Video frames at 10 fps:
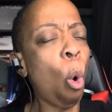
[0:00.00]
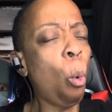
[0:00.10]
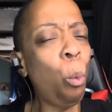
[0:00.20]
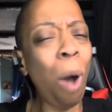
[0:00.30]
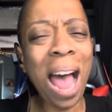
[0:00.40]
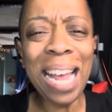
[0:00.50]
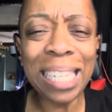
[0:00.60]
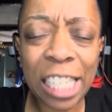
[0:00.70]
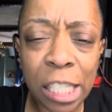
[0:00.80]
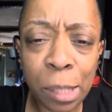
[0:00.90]
Why
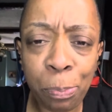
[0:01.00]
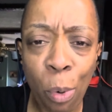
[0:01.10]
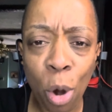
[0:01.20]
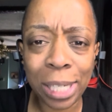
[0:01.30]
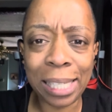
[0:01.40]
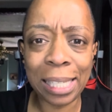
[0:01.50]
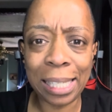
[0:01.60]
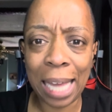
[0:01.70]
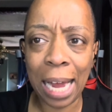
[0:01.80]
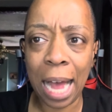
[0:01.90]
is a sports
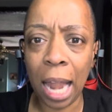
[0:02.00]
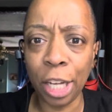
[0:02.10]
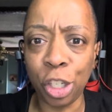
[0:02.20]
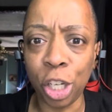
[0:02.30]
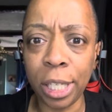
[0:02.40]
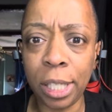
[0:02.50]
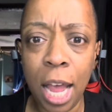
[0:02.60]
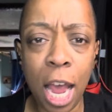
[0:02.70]
psychologist?